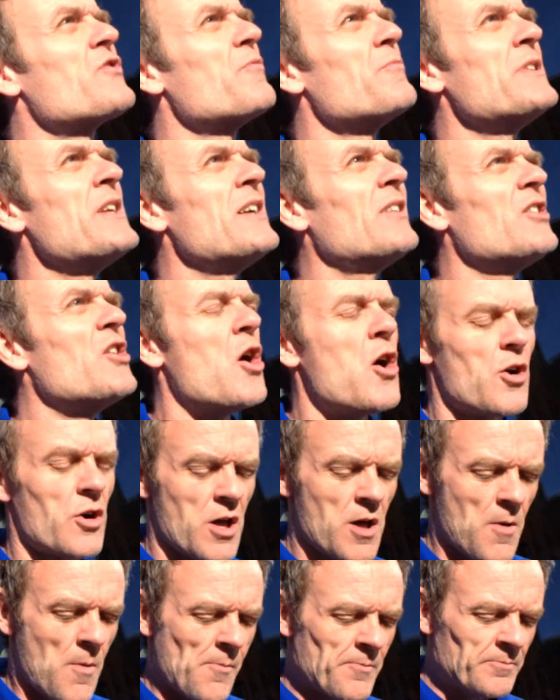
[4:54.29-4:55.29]
from Neil
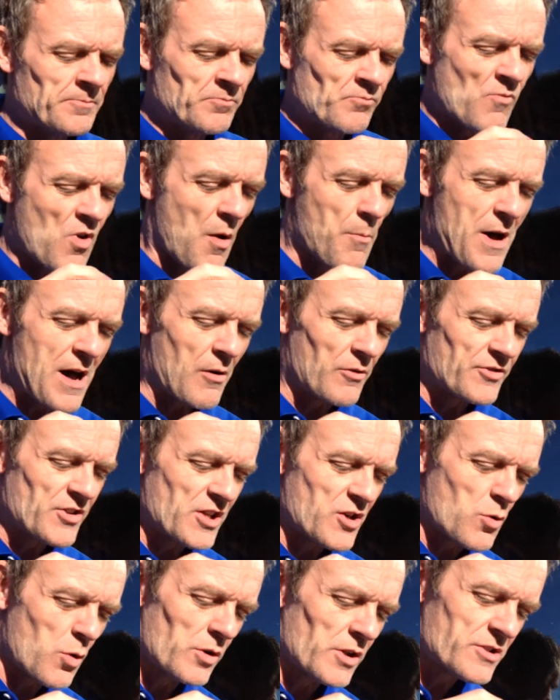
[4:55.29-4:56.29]
Young about the
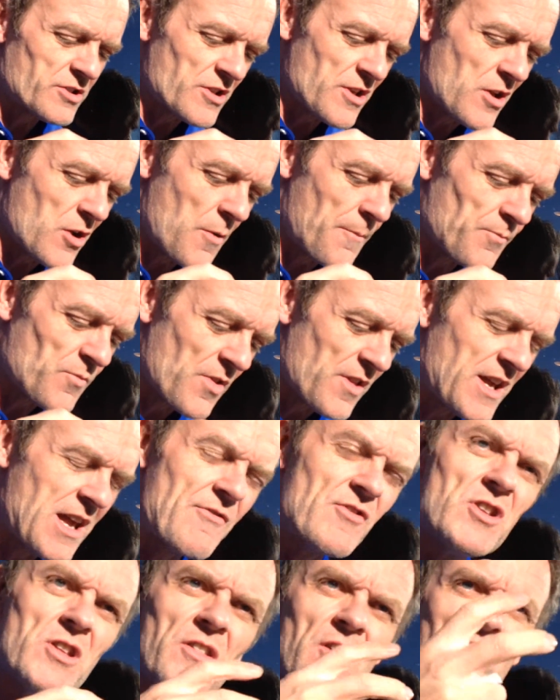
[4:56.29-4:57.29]
quality, you know,
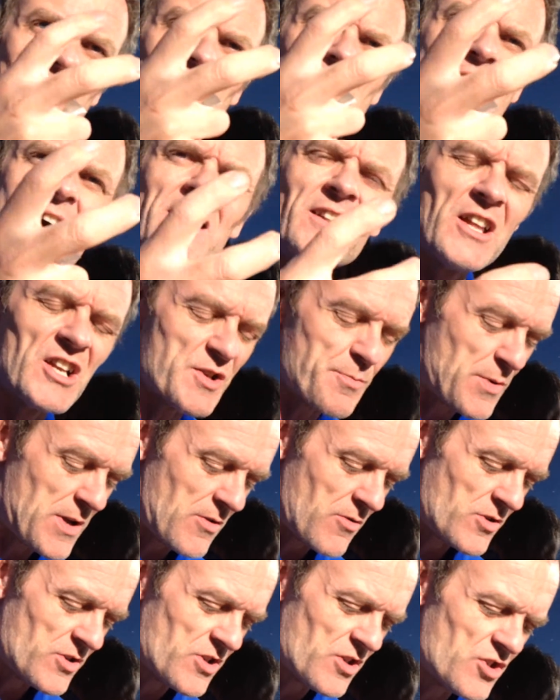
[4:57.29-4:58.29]
giving you that vinyl
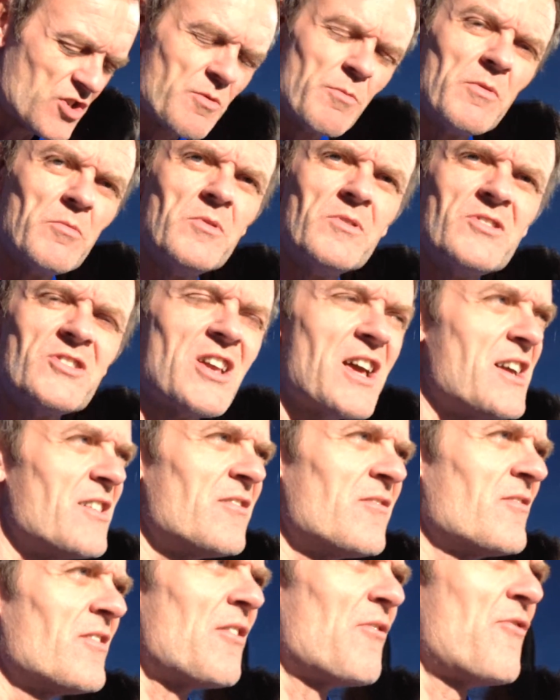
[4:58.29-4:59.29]
experience, and then some people will say
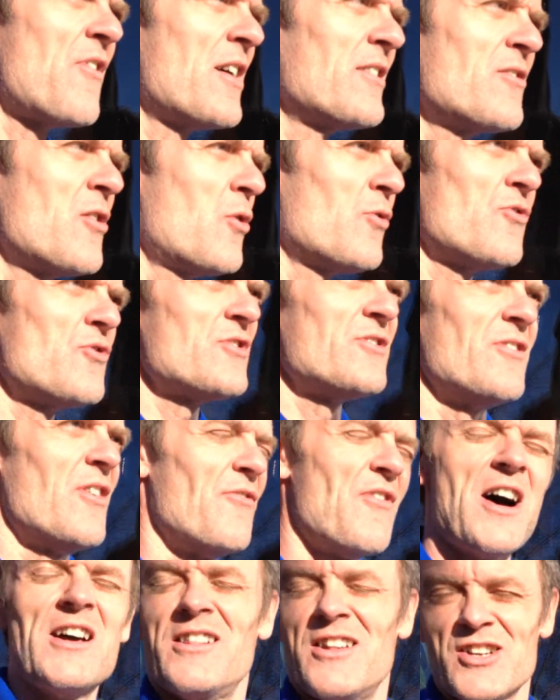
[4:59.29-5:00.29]
that no, there isn't a
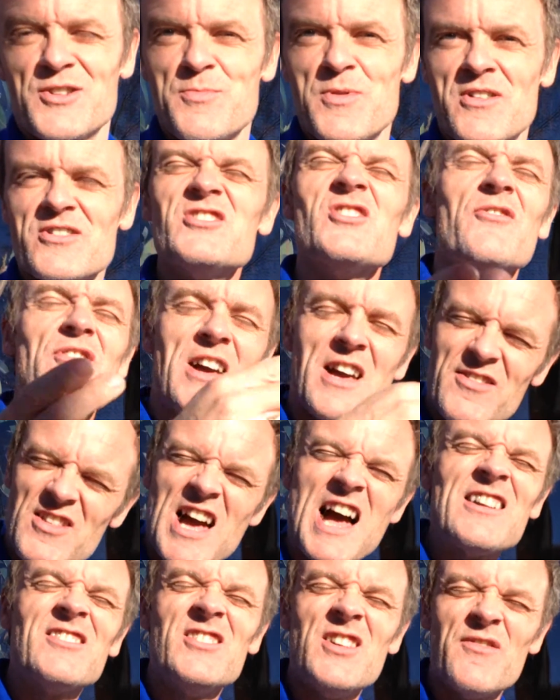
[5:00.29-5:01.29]
vinyl experience. You know,
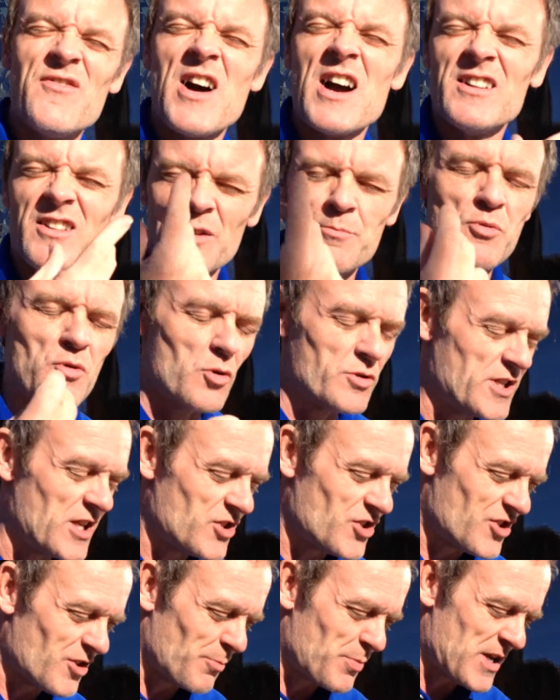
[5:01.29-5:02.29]
the anti-vinyl, the
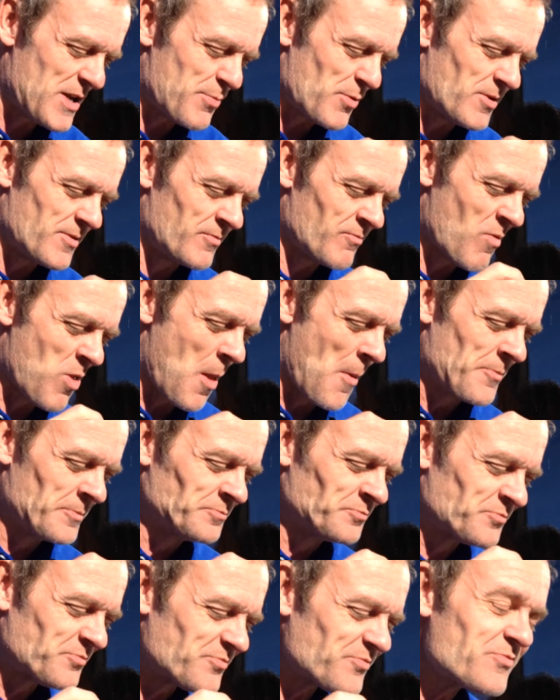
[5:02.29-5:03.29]
pro-digital people.
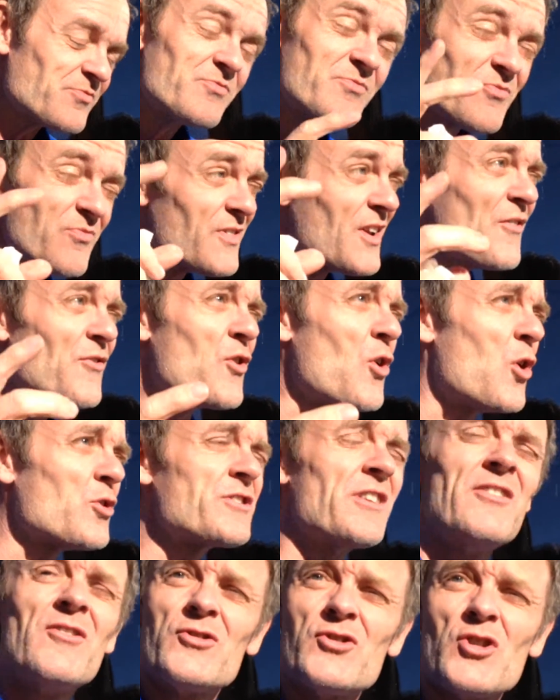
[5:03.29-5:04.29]
course, then they